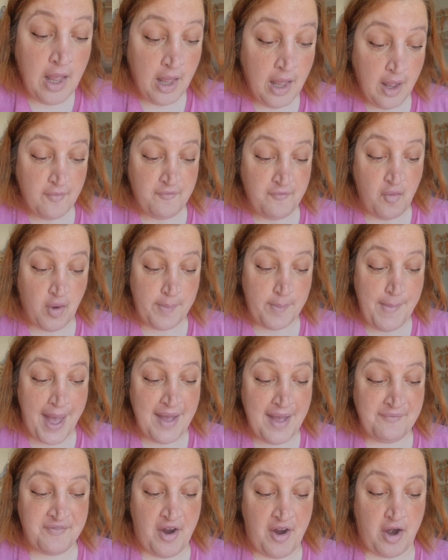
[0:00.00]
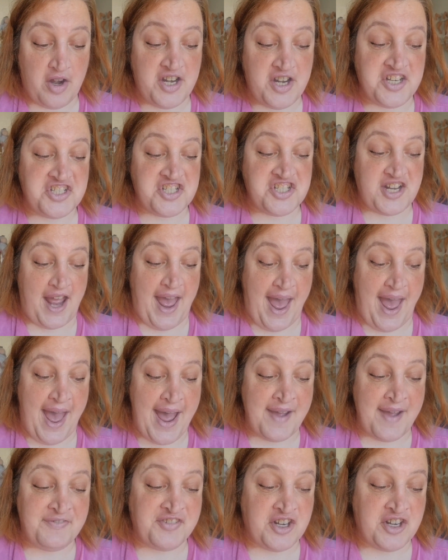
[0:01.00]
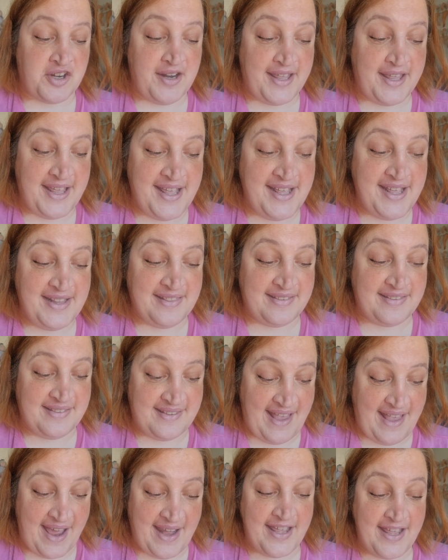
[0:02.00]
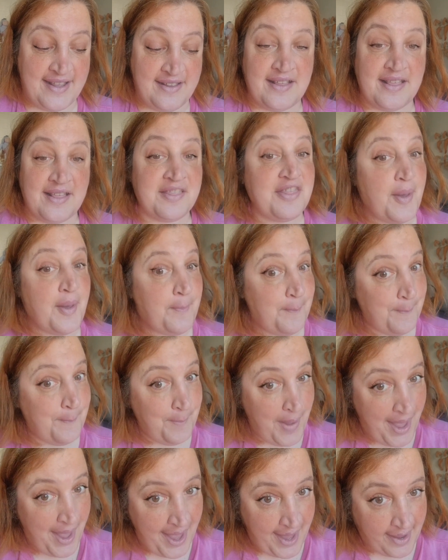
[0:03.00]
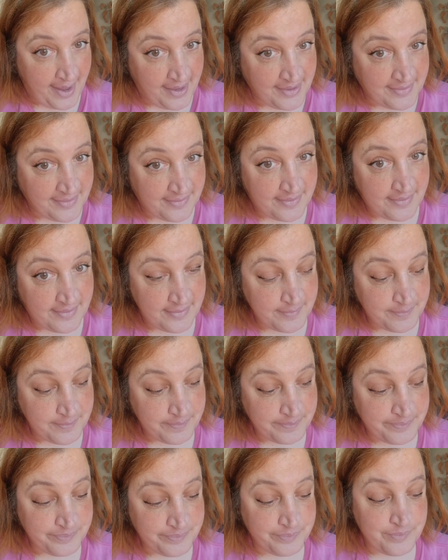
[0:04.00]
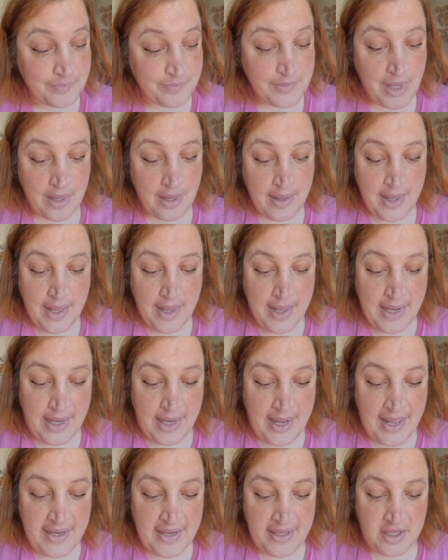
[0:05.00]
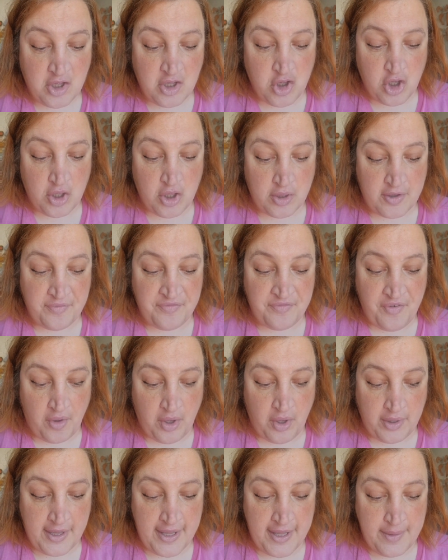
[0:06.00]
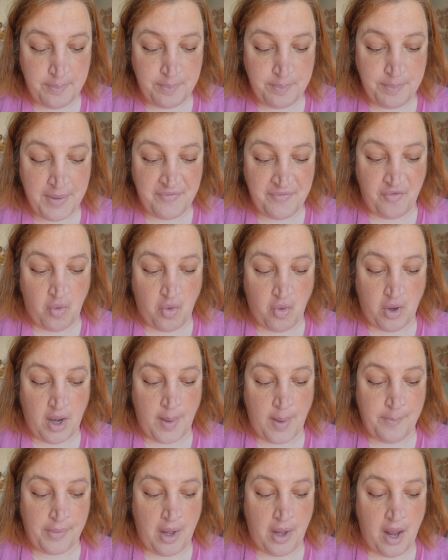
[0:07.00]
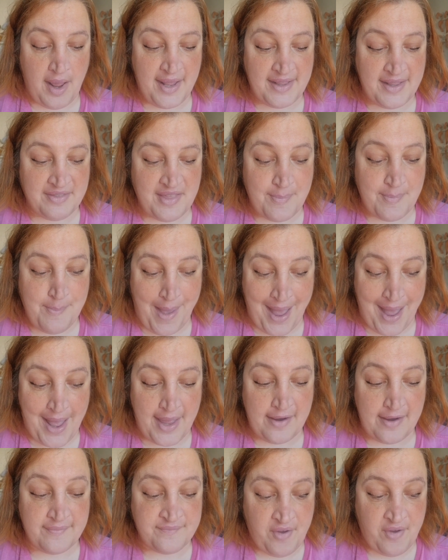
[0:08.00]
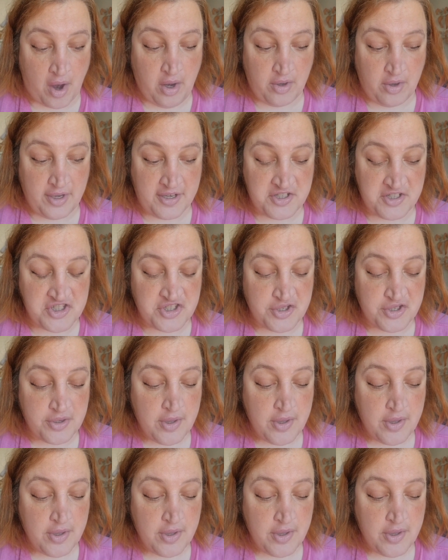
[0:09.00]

For matte varnish, after heat setting the paint, let it cook fully before applying the matte varnish.